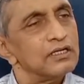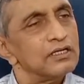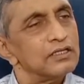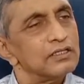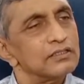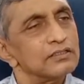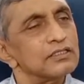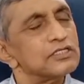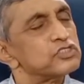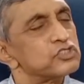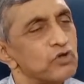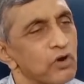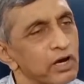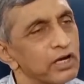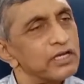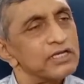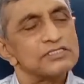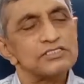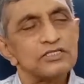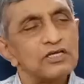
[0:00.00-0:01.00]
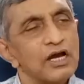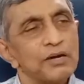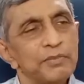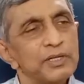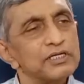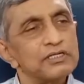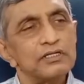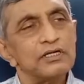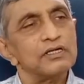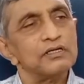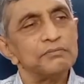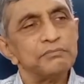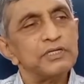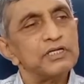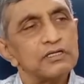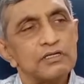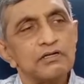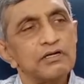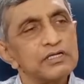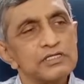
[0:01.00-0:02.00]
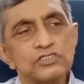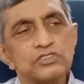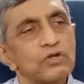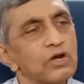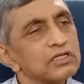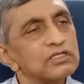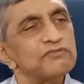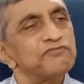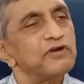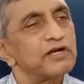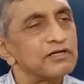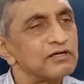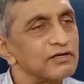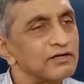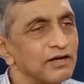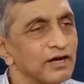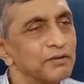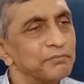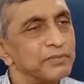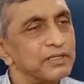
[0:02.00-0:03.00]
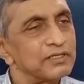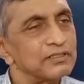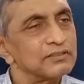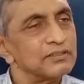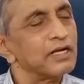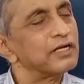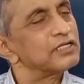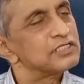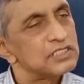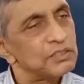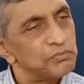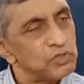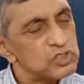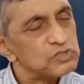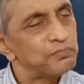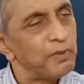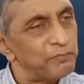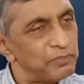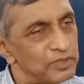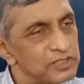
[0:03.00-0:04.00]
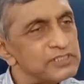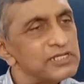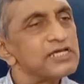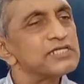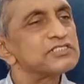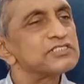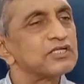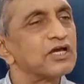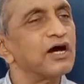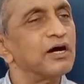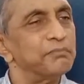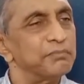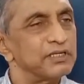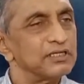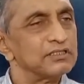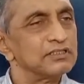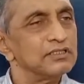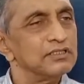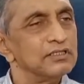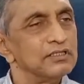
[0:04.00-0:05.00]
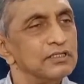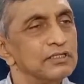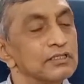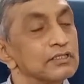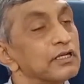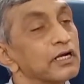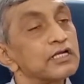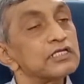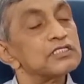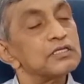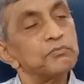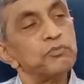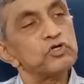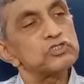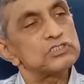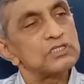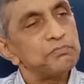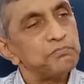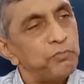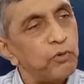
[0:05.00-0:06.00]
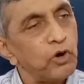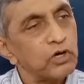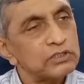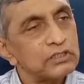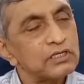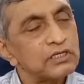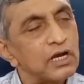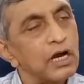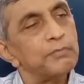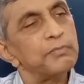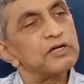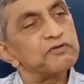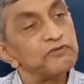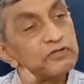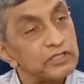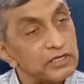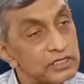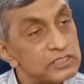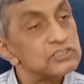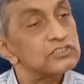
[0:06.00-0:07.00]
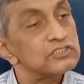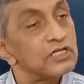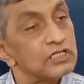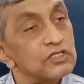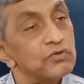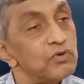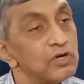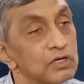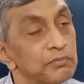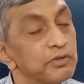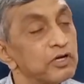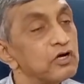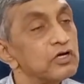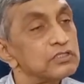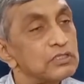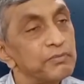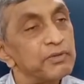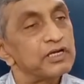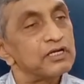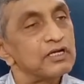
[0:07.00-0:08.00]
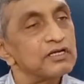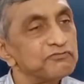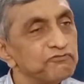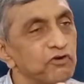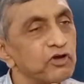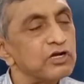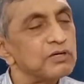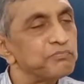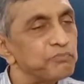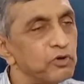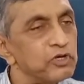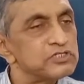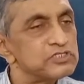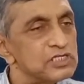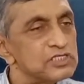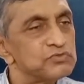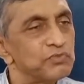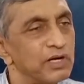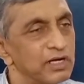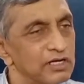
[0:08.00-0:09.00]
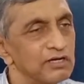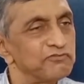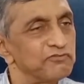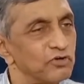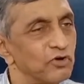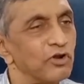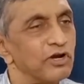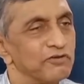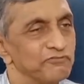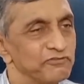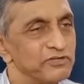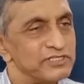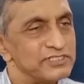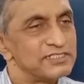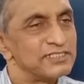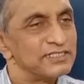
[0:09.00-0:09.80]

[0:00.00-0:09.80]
the strongest government in America is not the federal government. That is the most publicized government. That is the most important government for the rest of the world, because American foreign policy is vital for all of us.